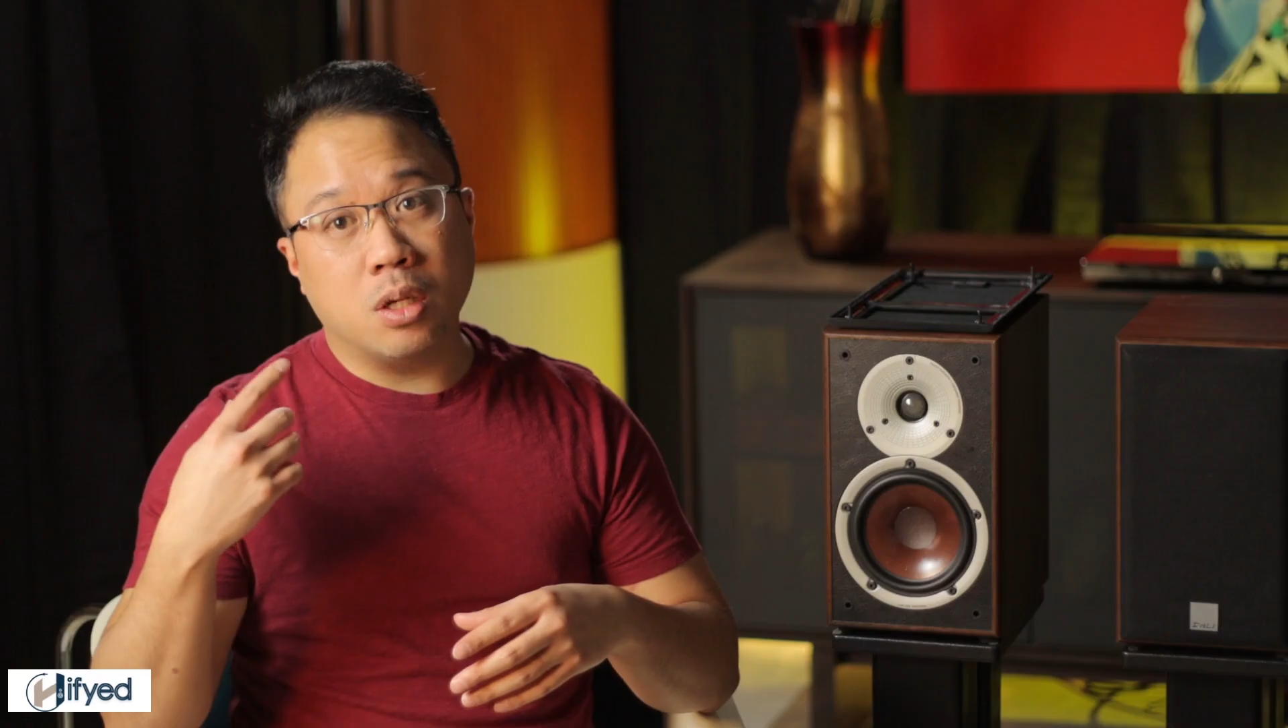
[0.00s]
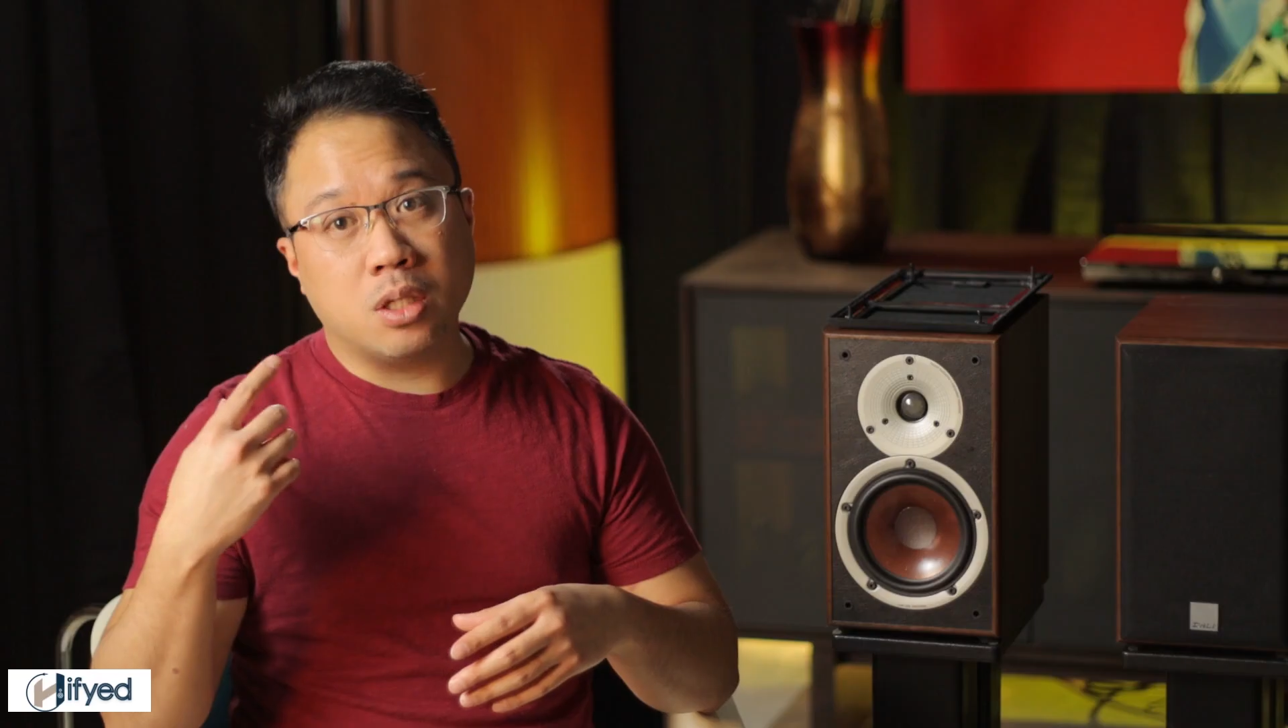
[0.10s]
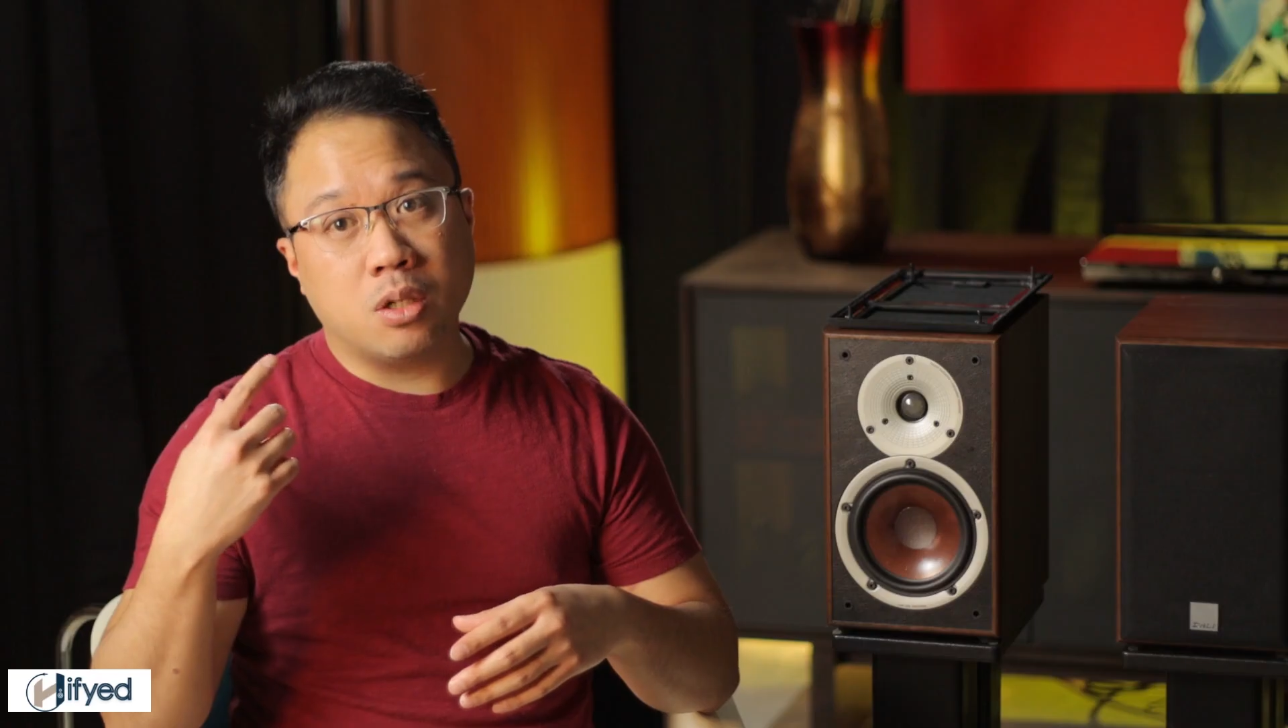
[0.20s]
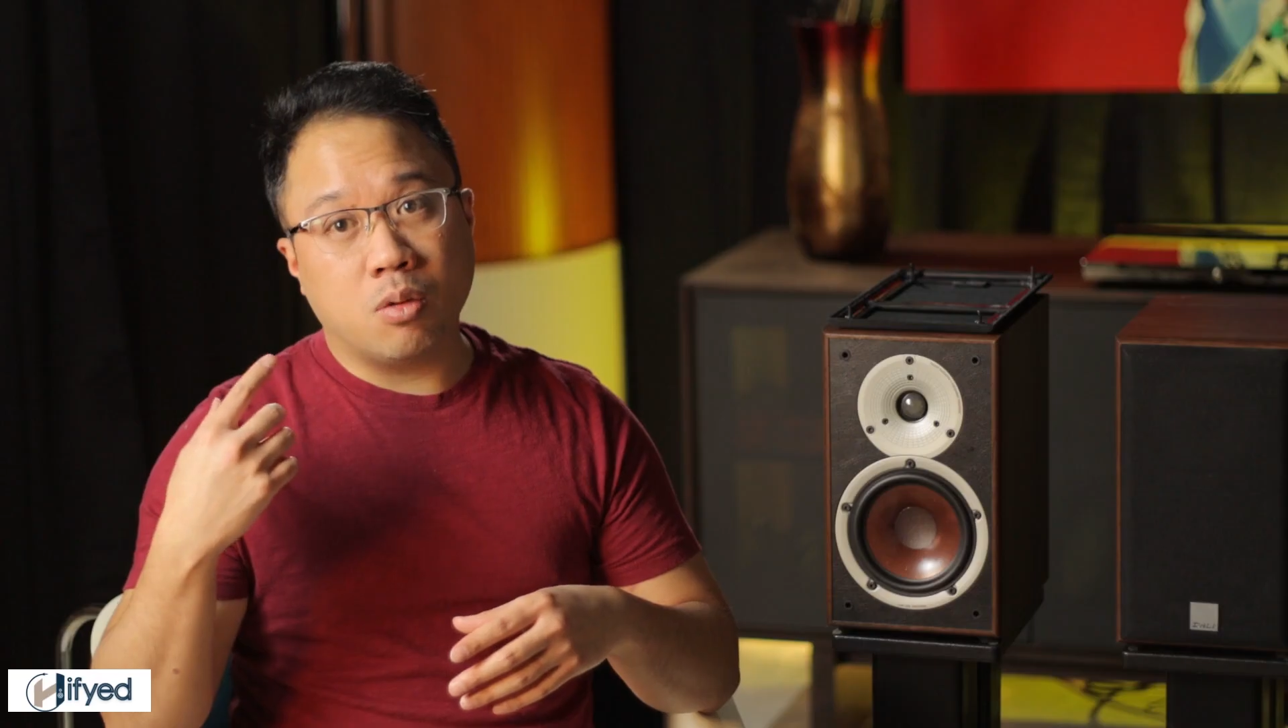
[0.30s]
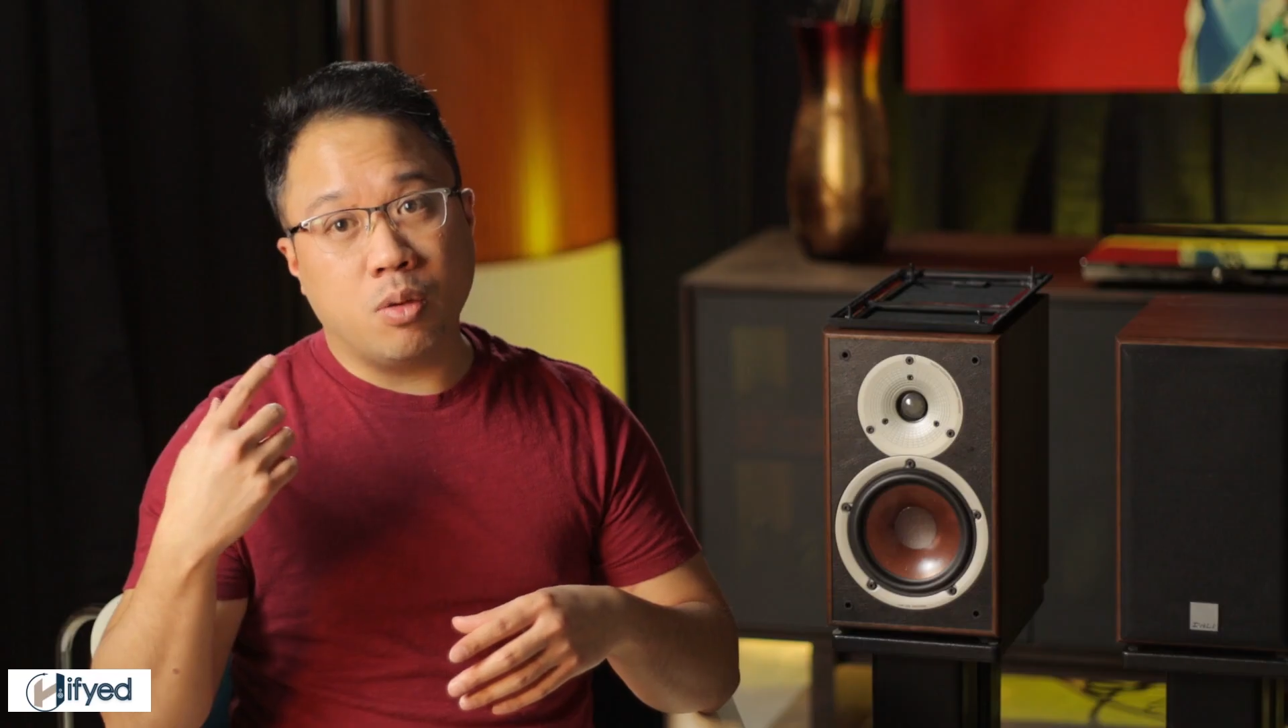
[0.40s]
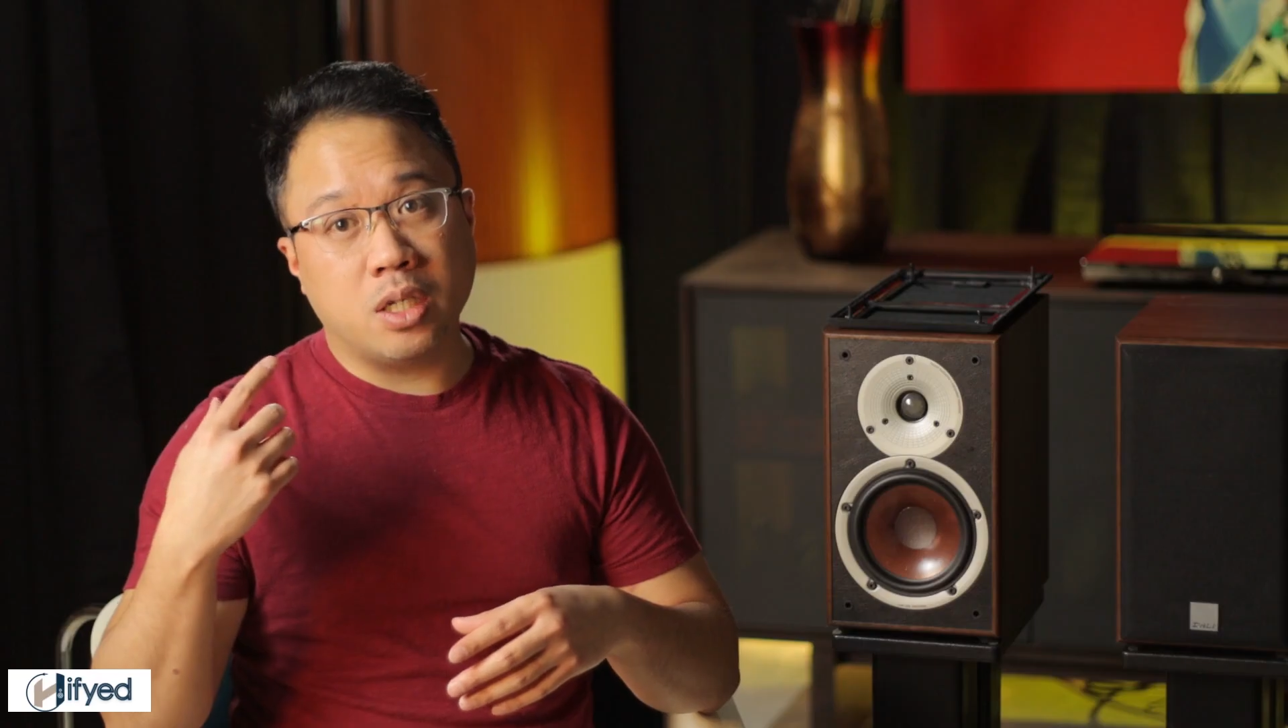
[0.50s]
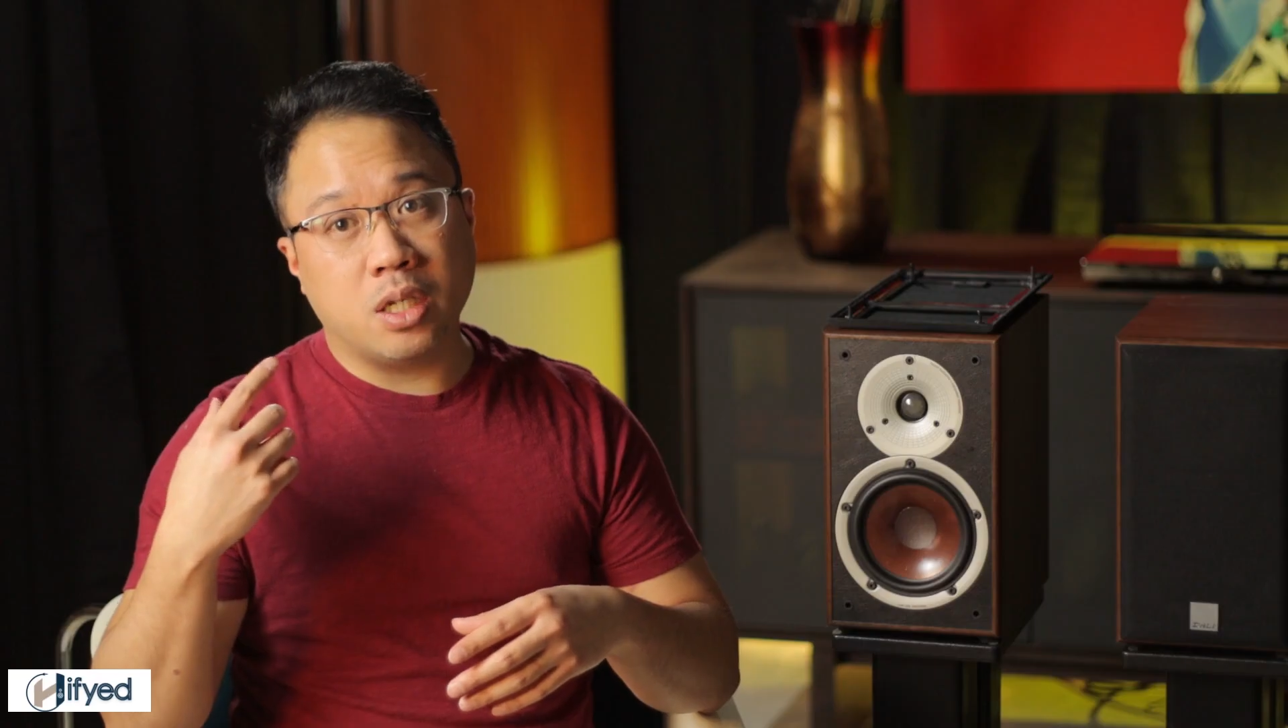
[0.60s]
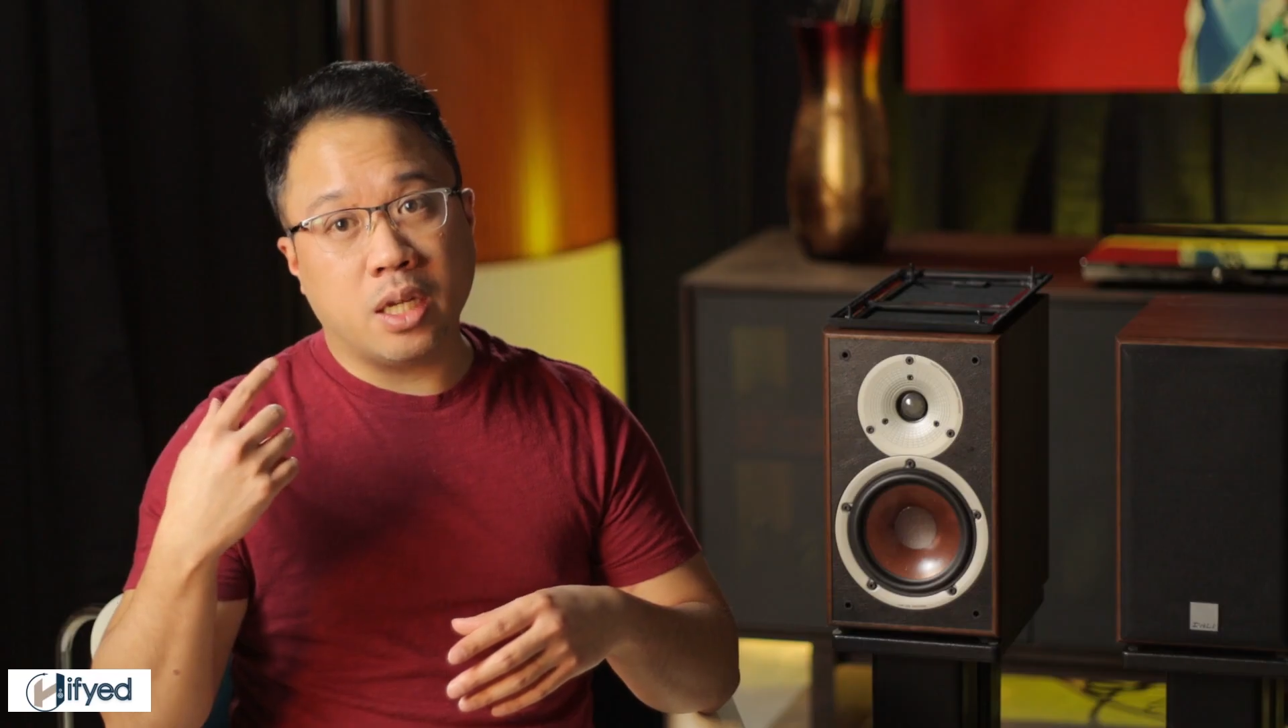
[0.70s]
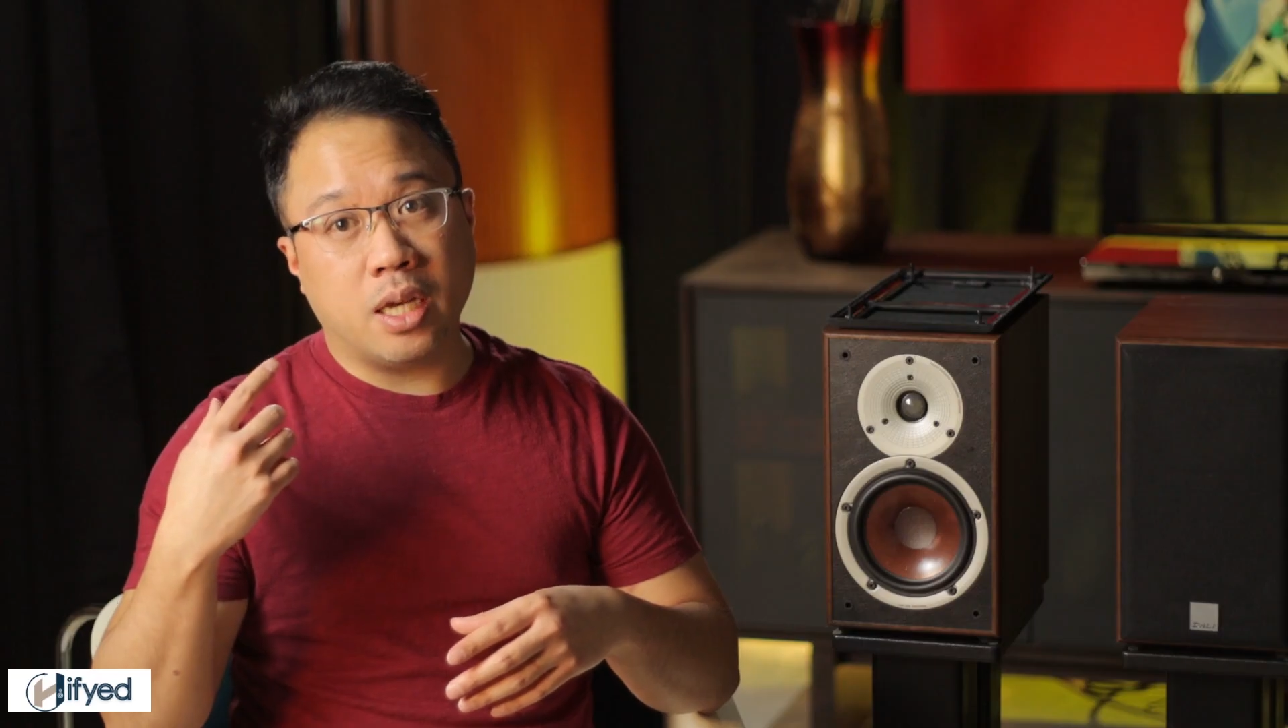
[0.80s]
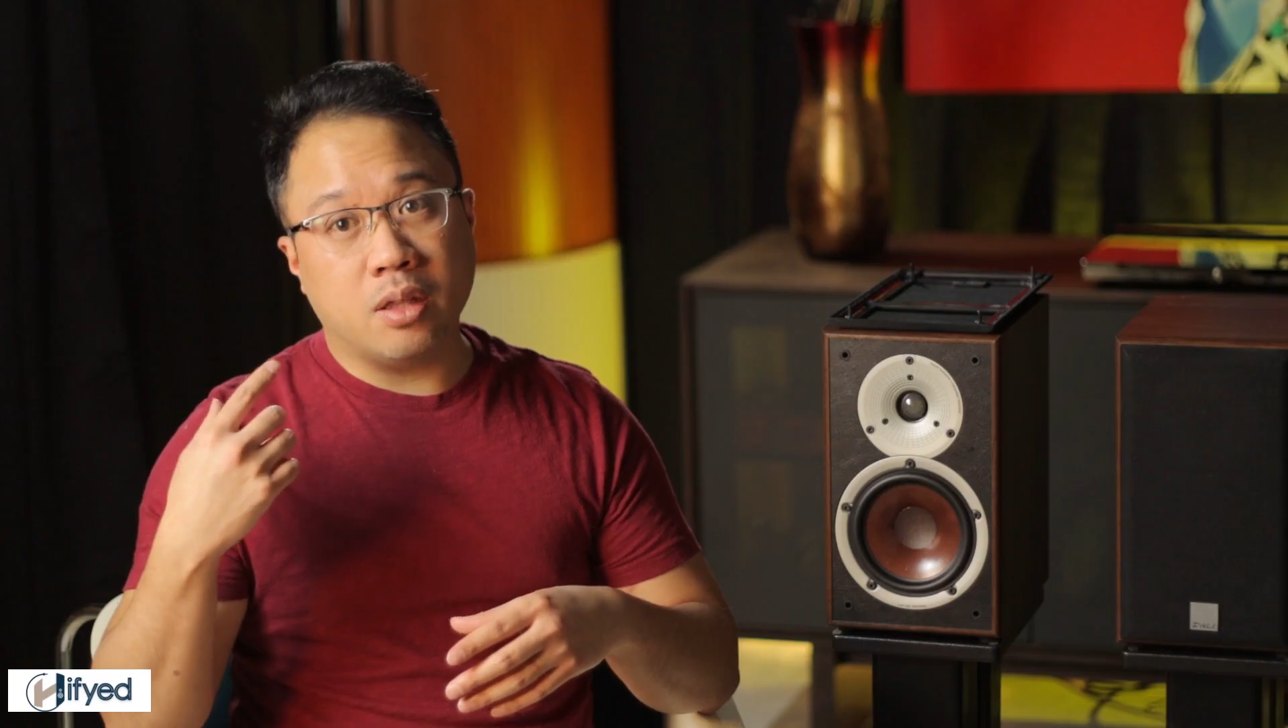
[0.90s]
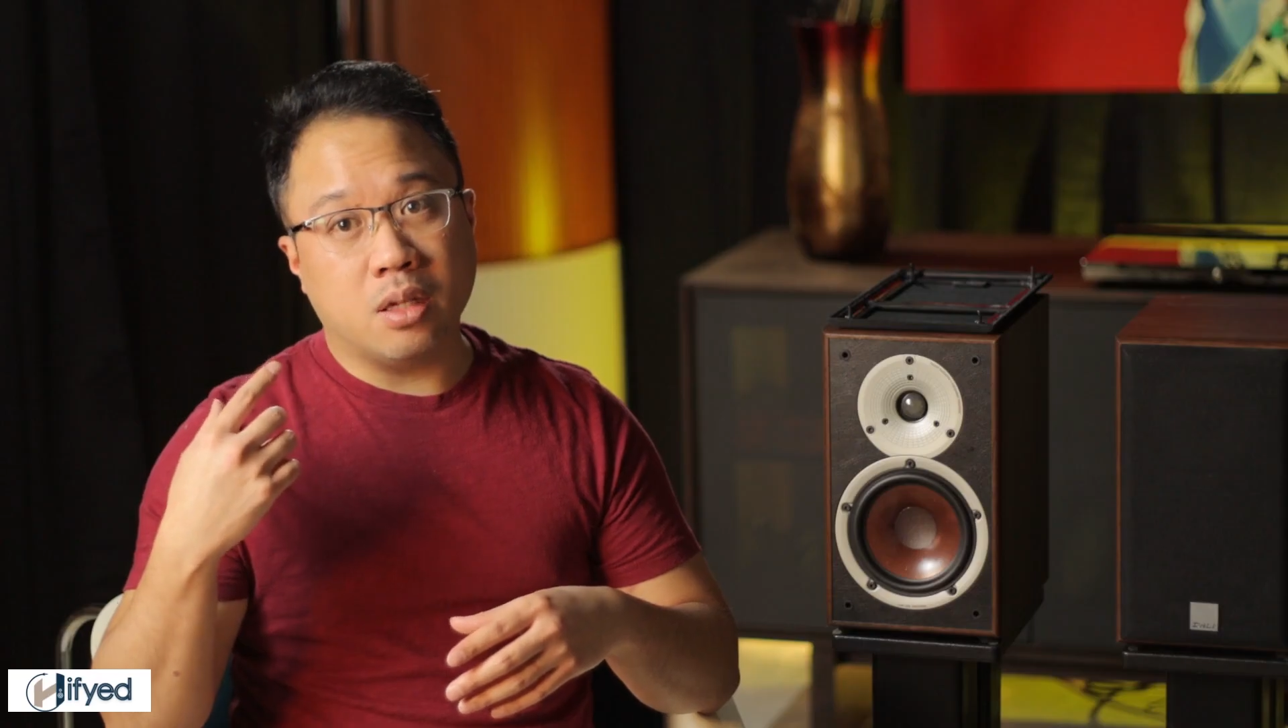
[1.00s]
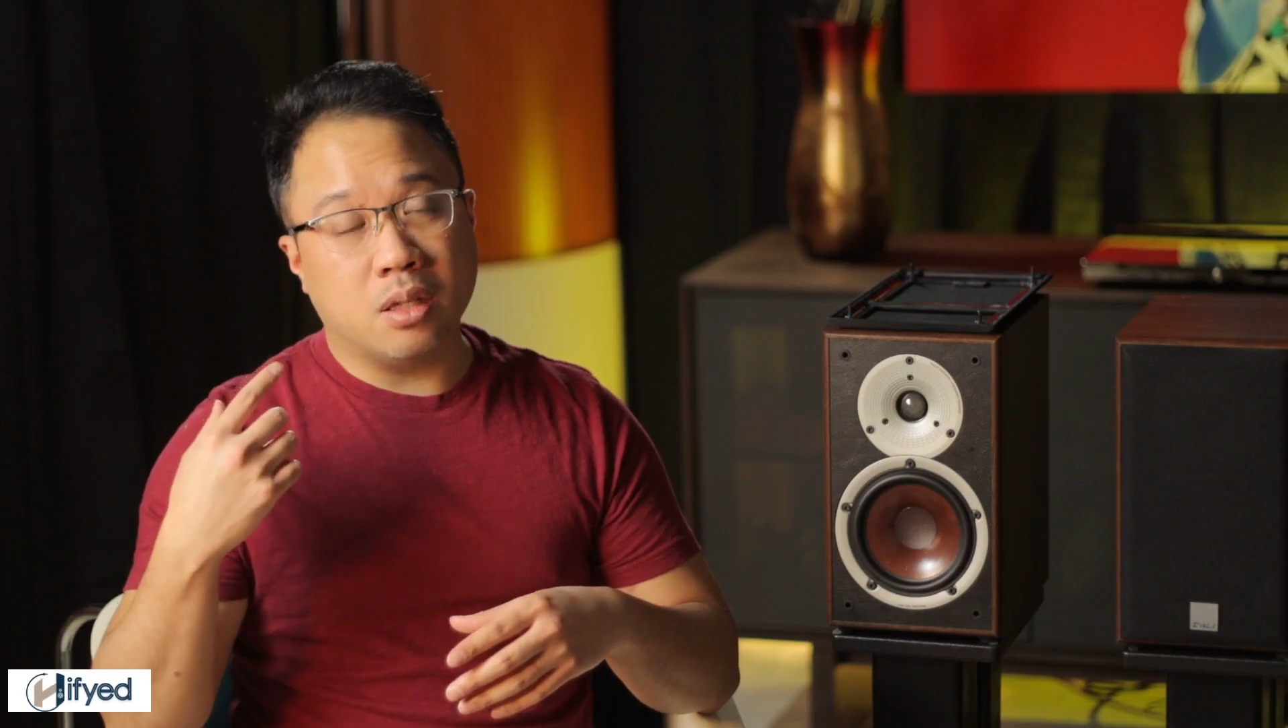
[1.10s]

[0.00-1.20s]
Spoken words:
Once you're reaching in